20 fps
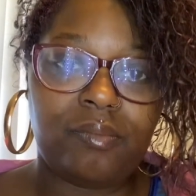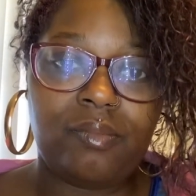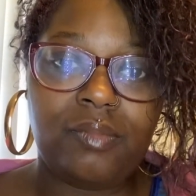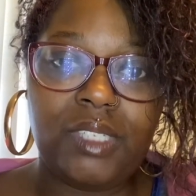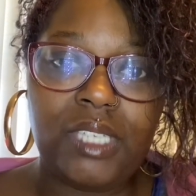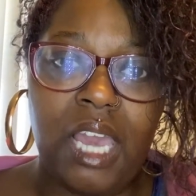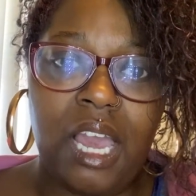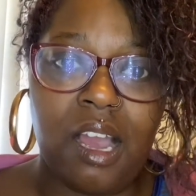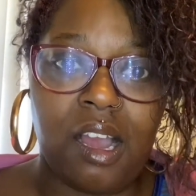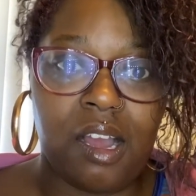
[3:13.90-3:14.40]

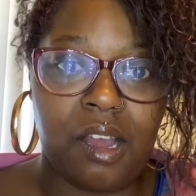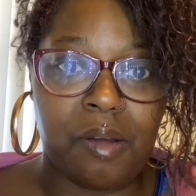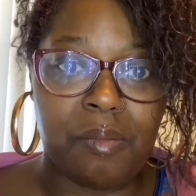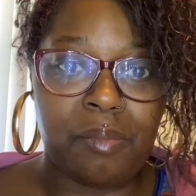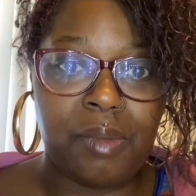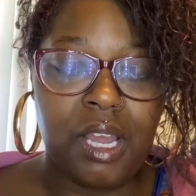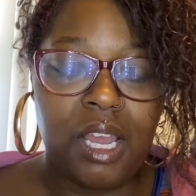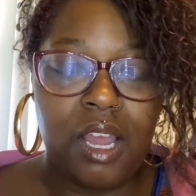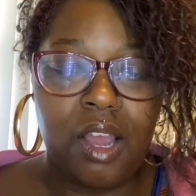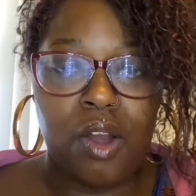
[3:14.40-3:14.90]

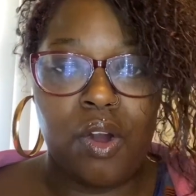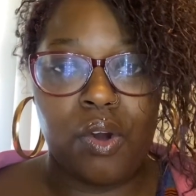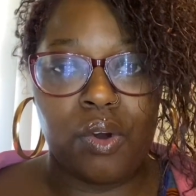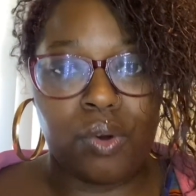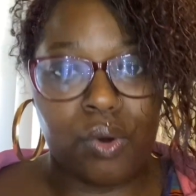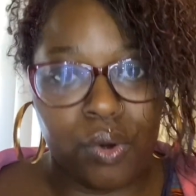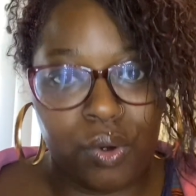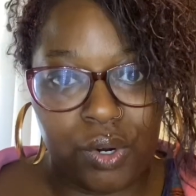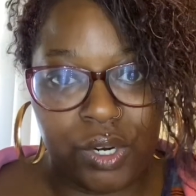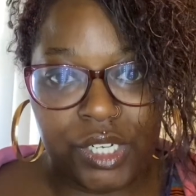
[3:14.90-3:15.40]
Of
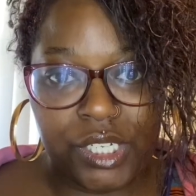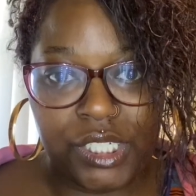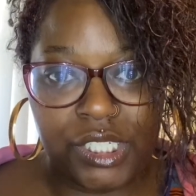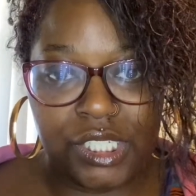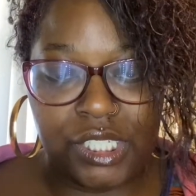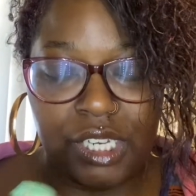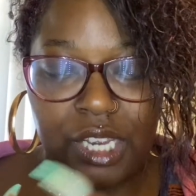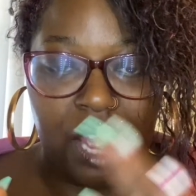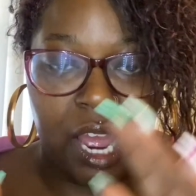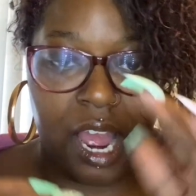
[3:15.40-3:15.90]
course,
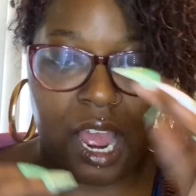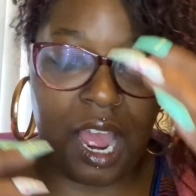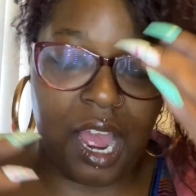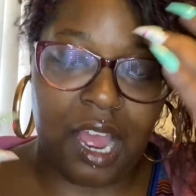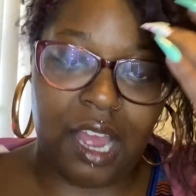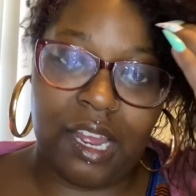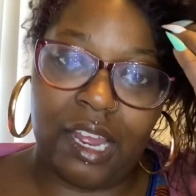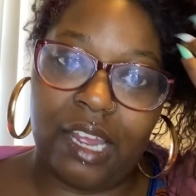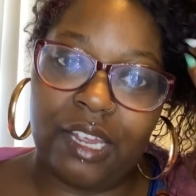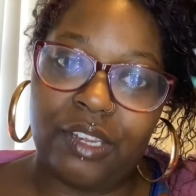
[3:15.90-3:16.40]

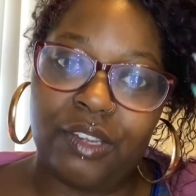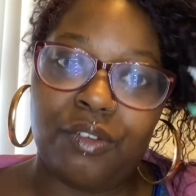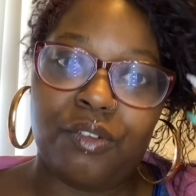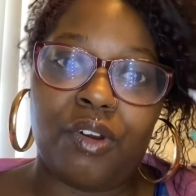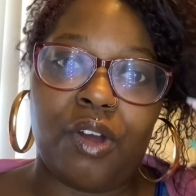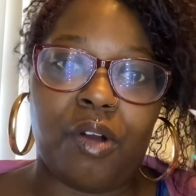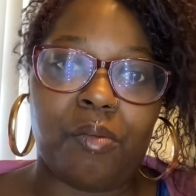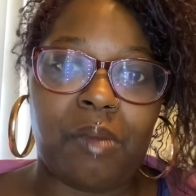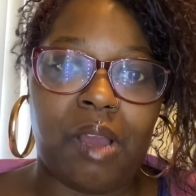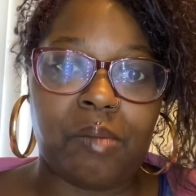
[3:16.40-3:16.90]
you
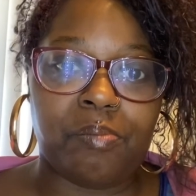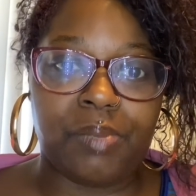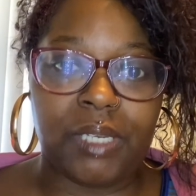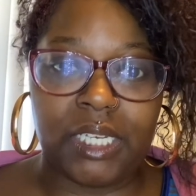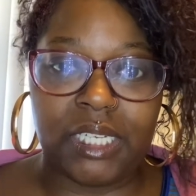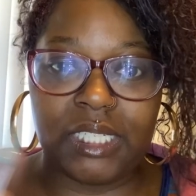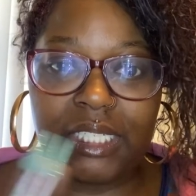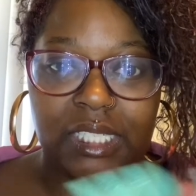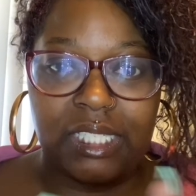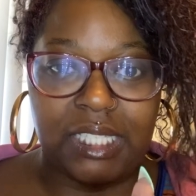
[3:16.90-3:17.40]
know, my
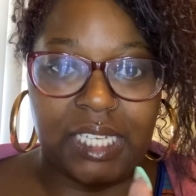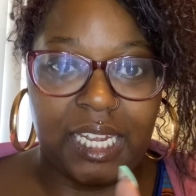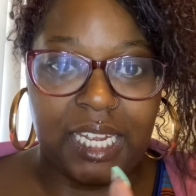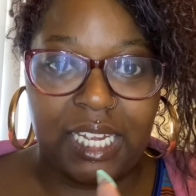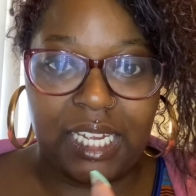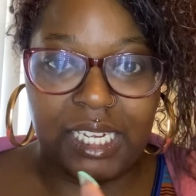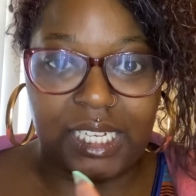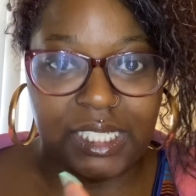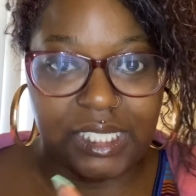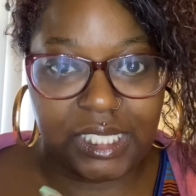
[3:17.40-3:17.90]
biggest
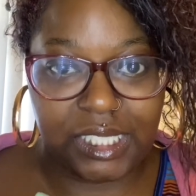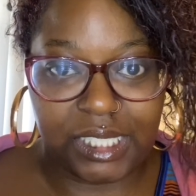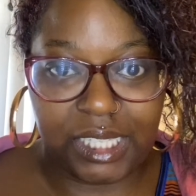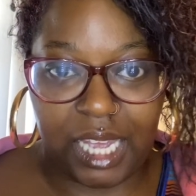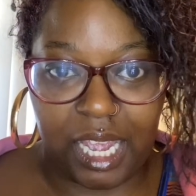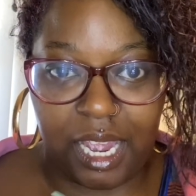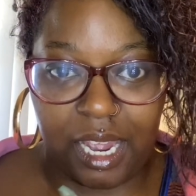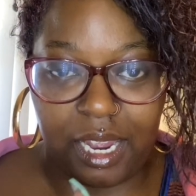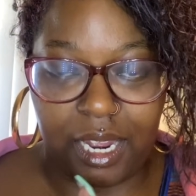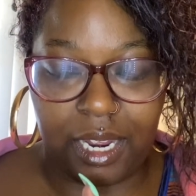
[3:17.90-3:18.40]
thing is
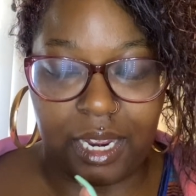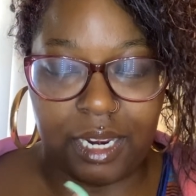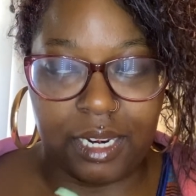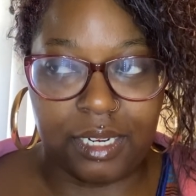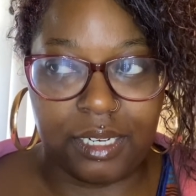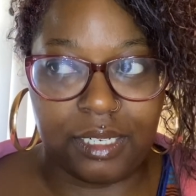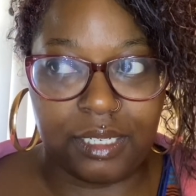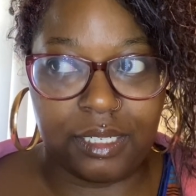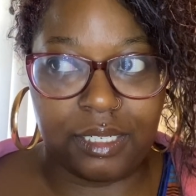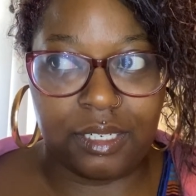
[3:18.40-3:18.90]
that
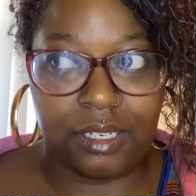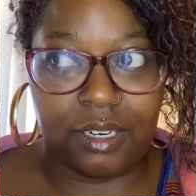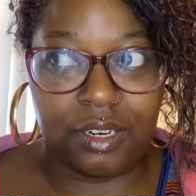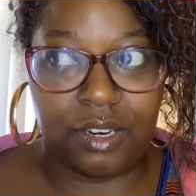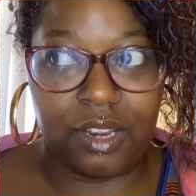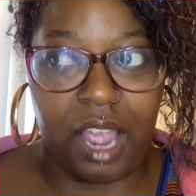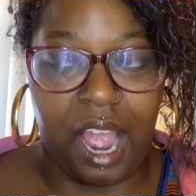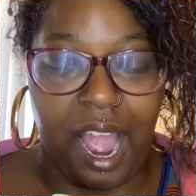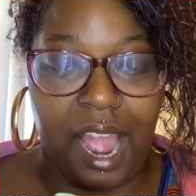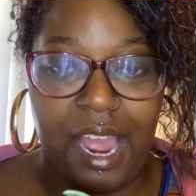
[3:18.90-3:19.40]

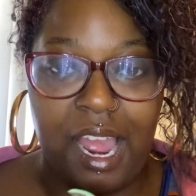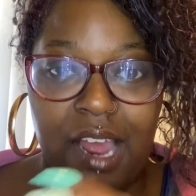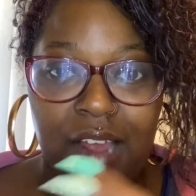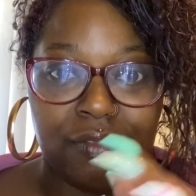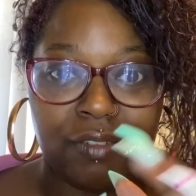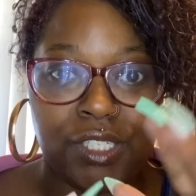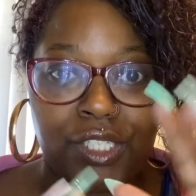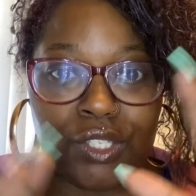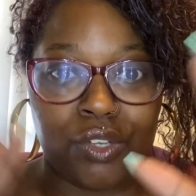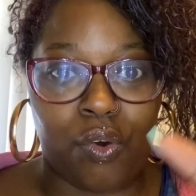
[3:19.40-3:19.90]
I have
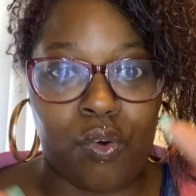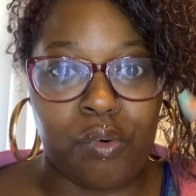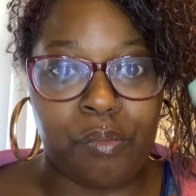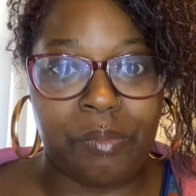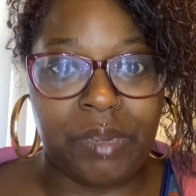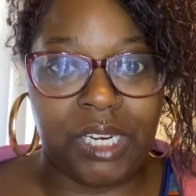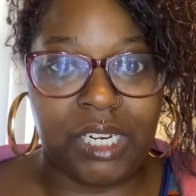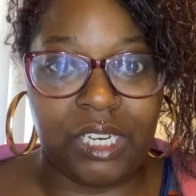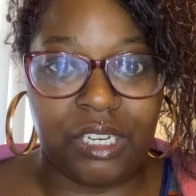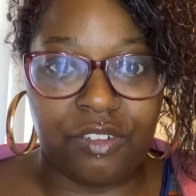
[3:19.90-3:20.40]
so
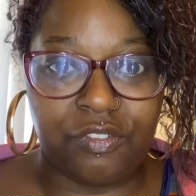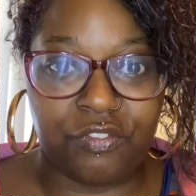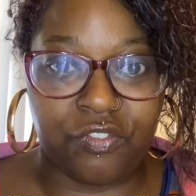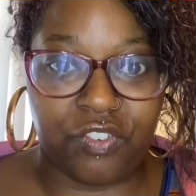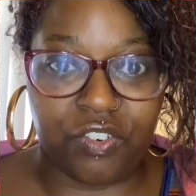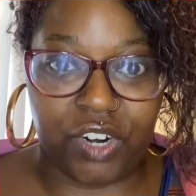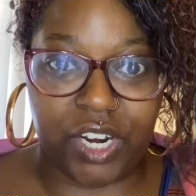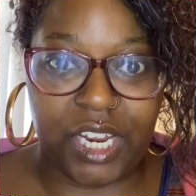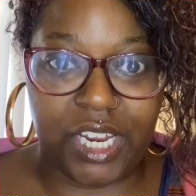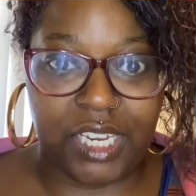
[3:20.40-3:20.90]
many
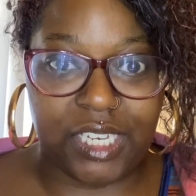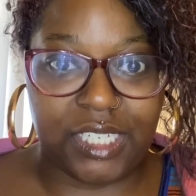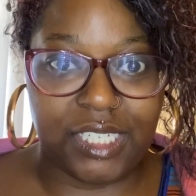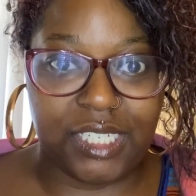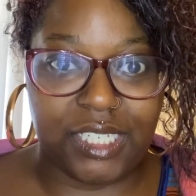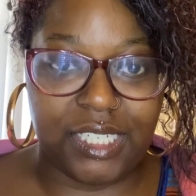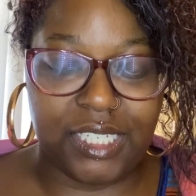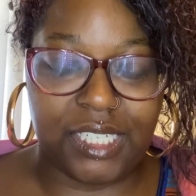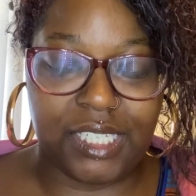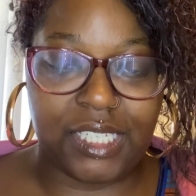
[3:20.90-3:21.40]

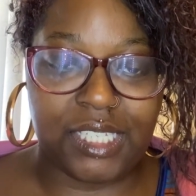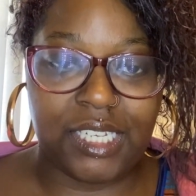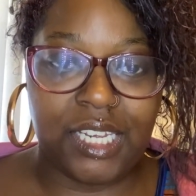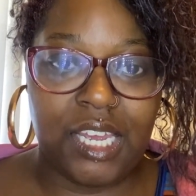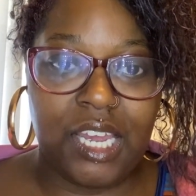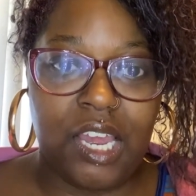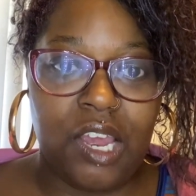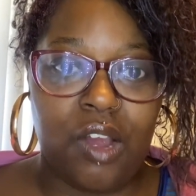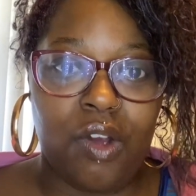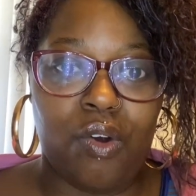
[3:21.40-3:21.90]
friends
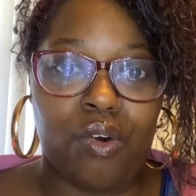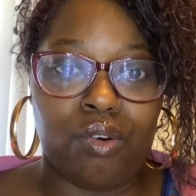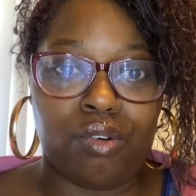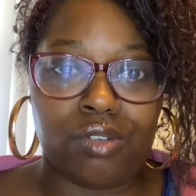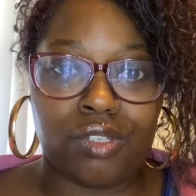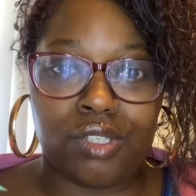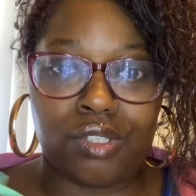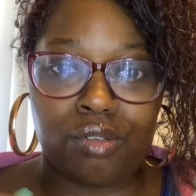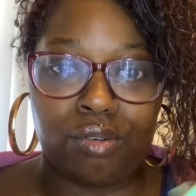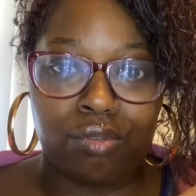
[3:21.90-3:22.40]

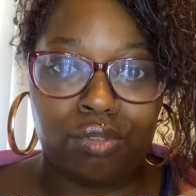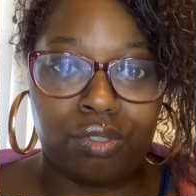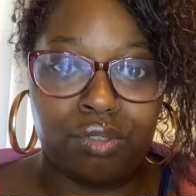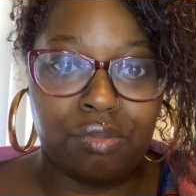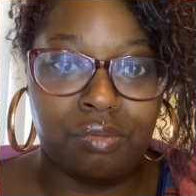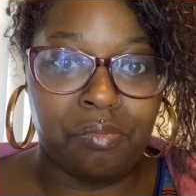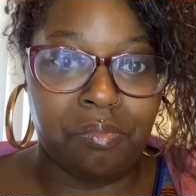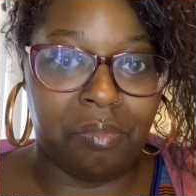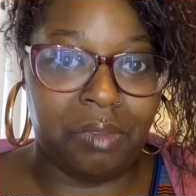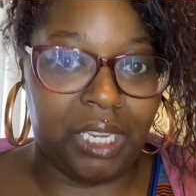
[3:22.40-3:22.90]
on social
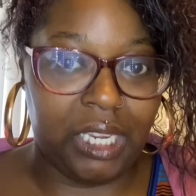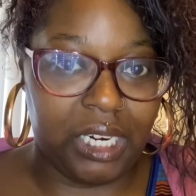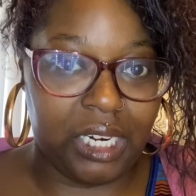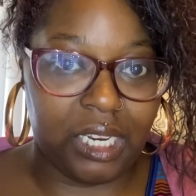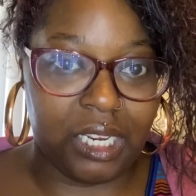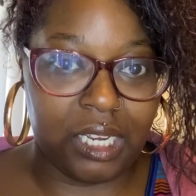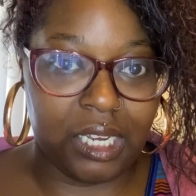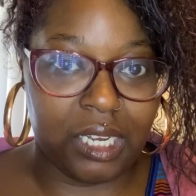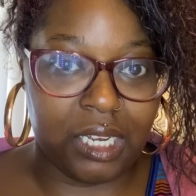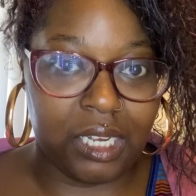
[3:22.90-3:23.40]

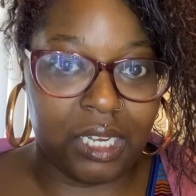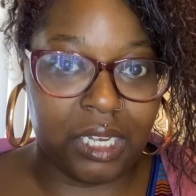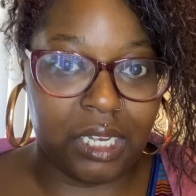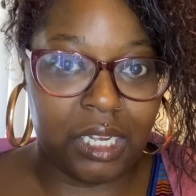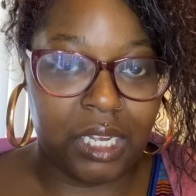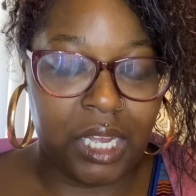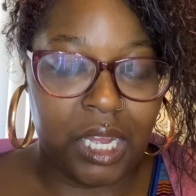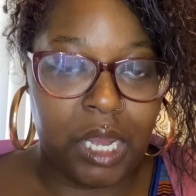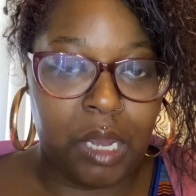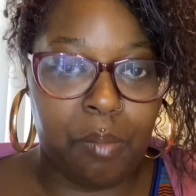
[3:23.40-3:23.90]
media,
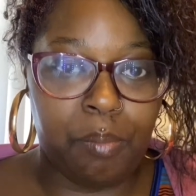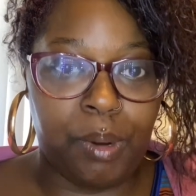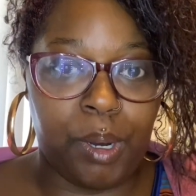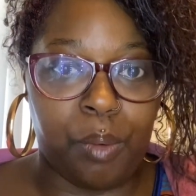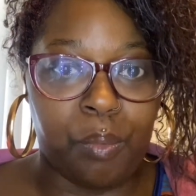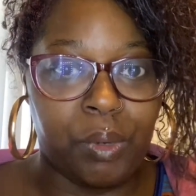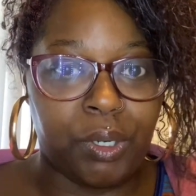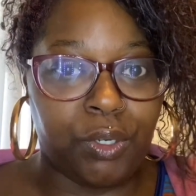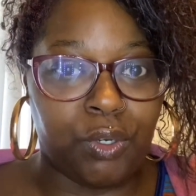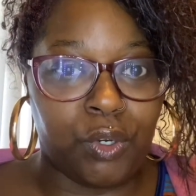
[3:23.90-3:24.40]
but
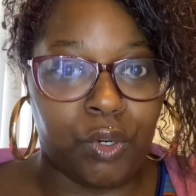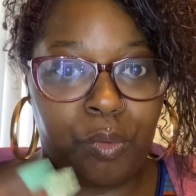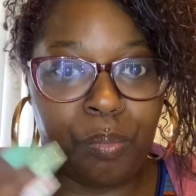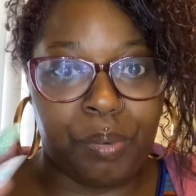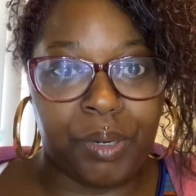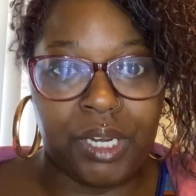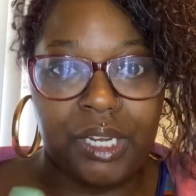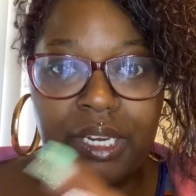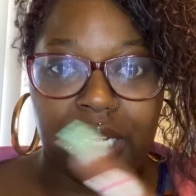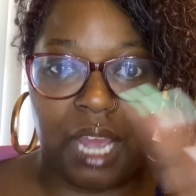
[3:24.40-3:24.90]
when you
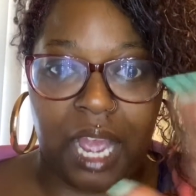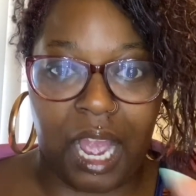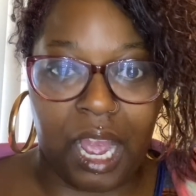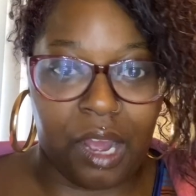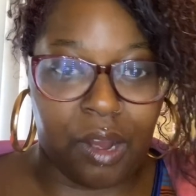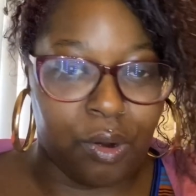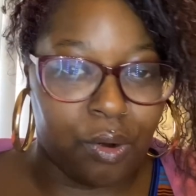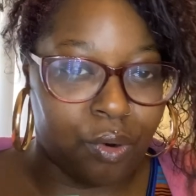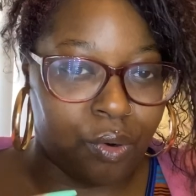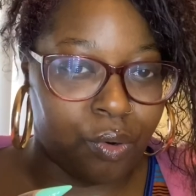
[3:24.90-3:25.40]
put
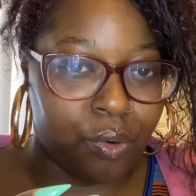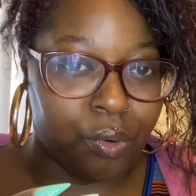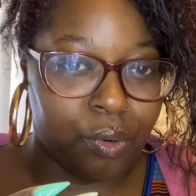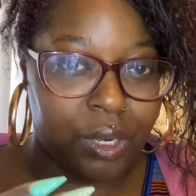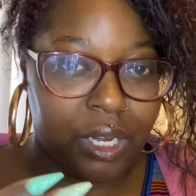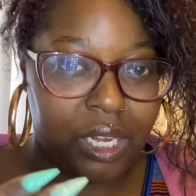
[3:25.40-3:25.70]
out